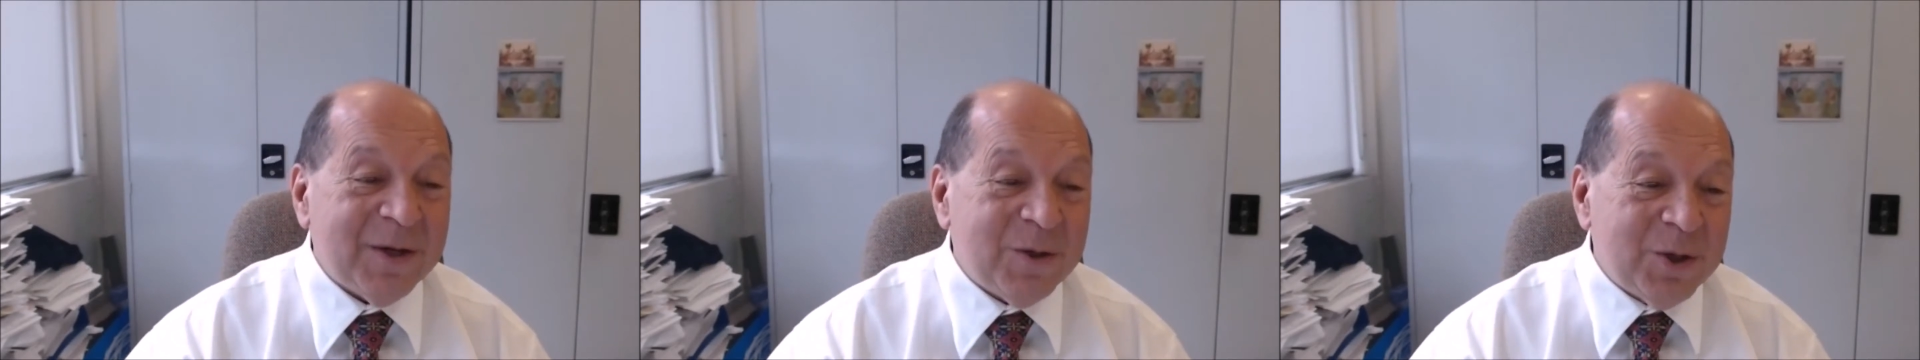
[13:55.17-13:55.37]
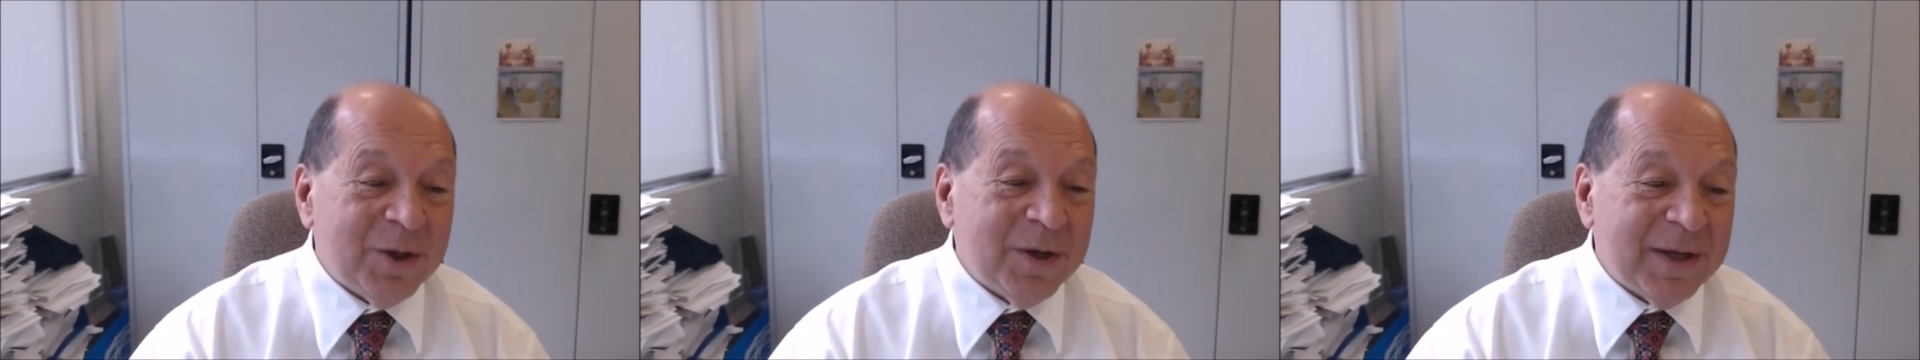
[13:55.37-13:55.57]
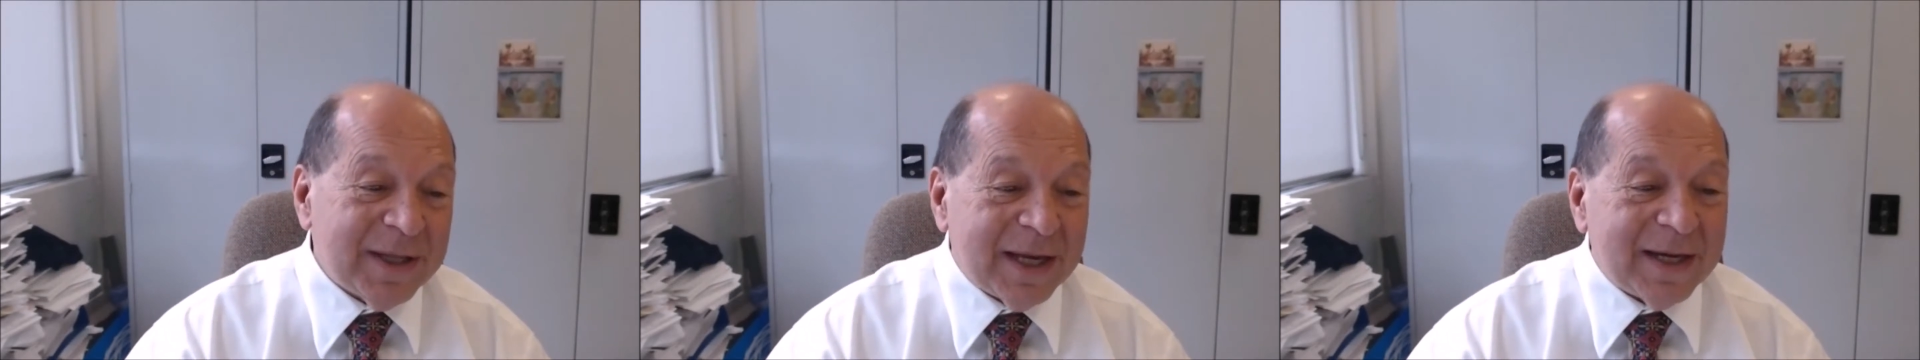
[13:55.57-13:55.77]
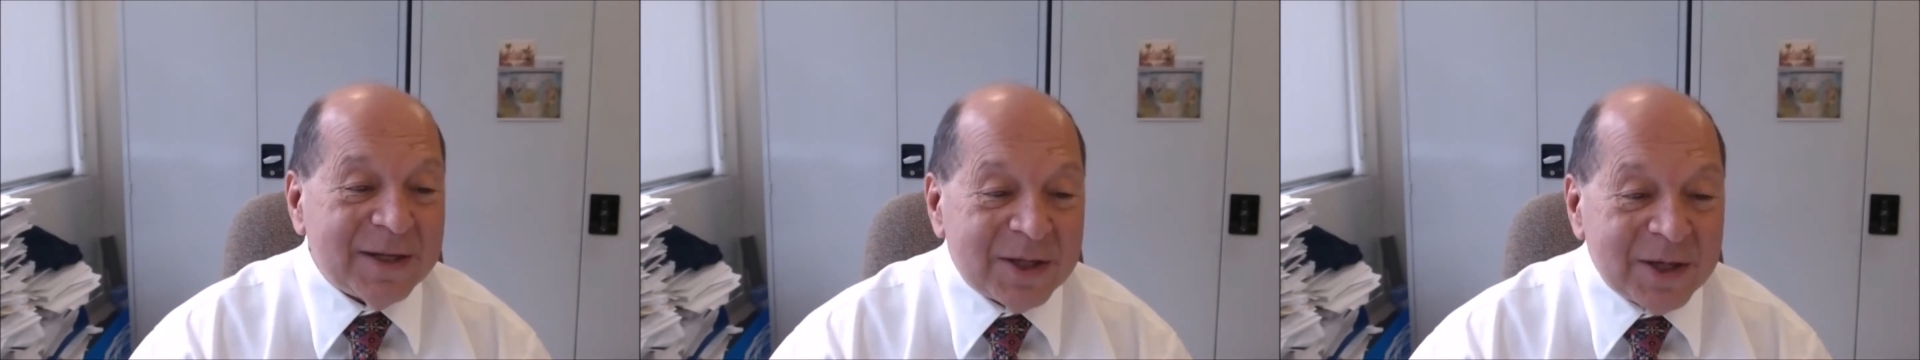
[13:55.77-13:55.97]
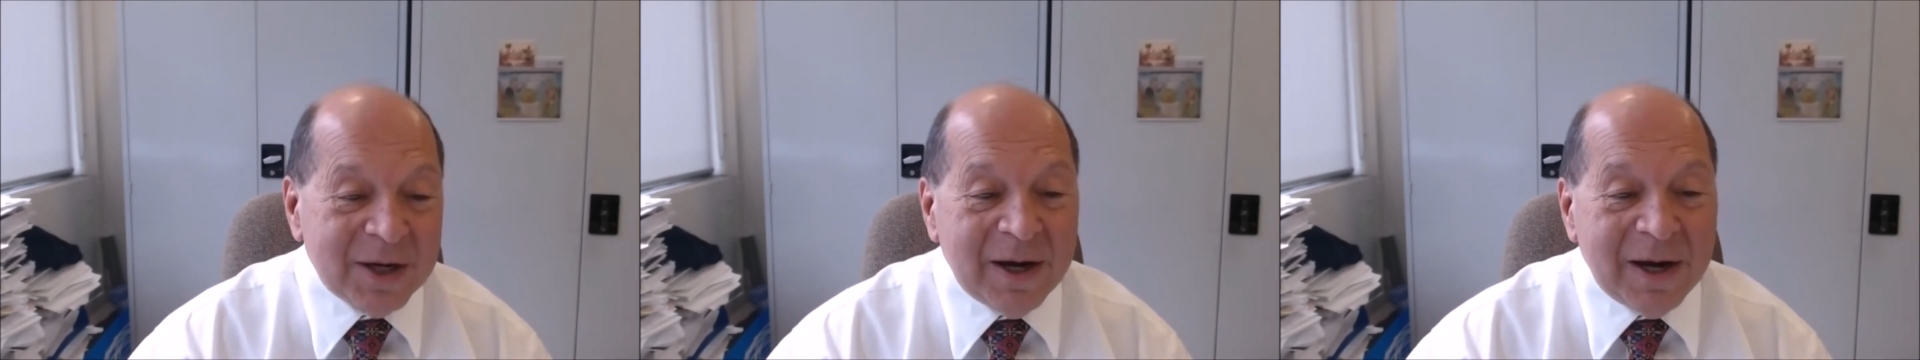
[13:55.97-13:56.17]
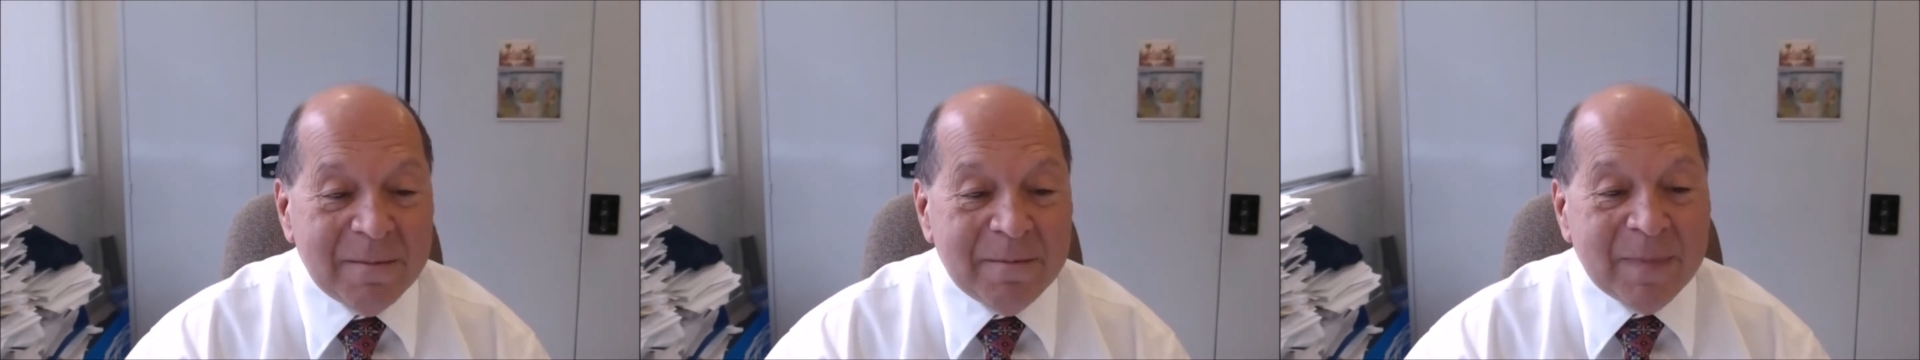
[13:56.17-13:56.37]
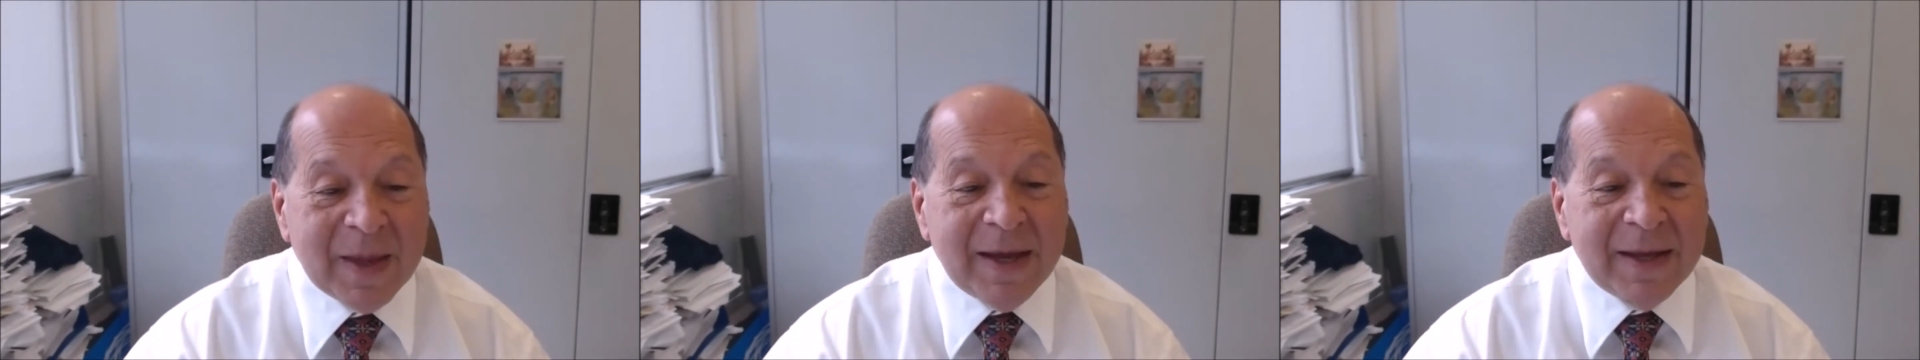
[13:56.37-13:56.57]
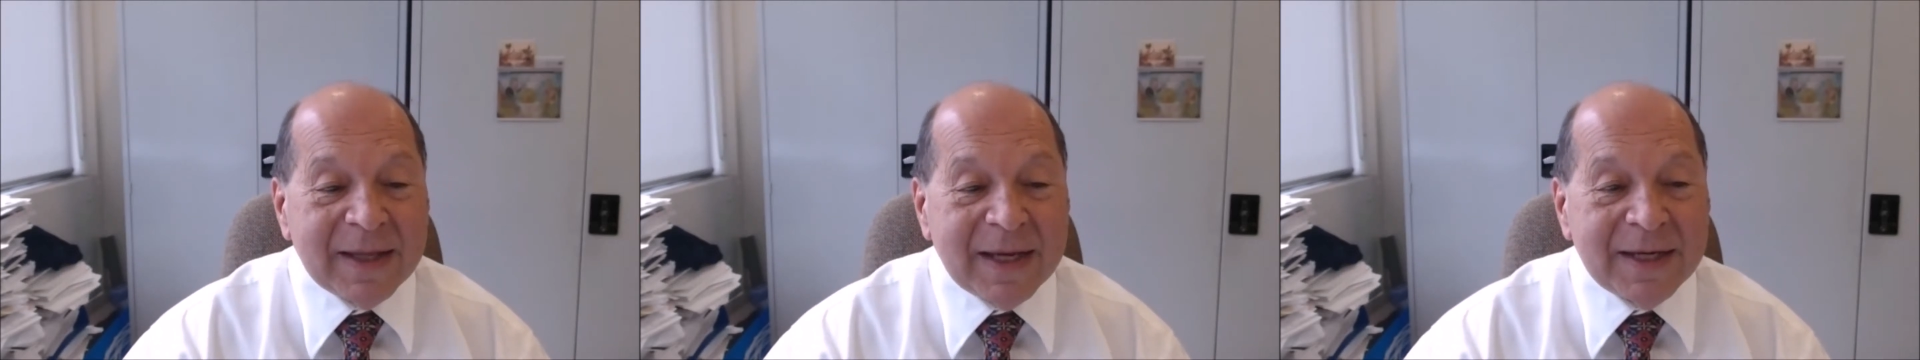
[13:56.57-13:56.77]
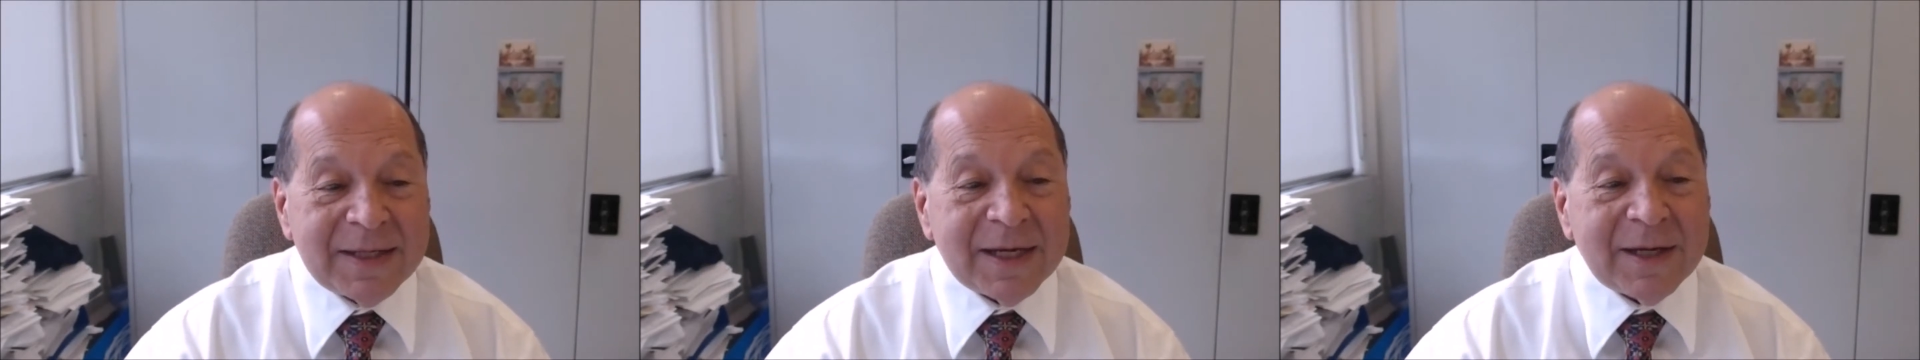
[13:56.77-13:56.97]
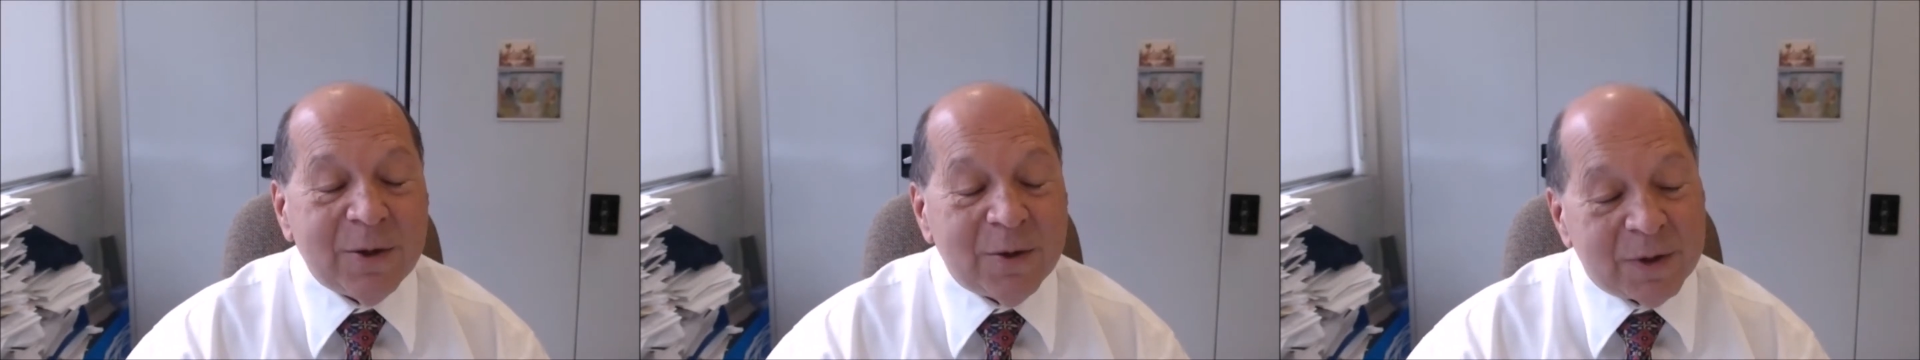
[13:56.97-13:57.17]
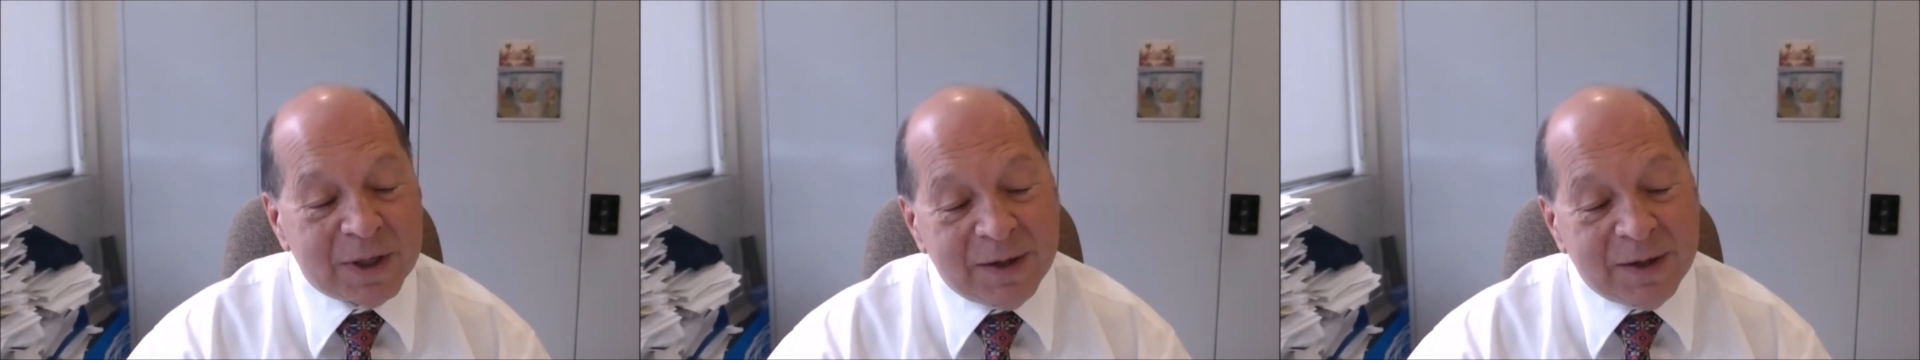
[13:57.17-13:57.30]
During that time, they said, look,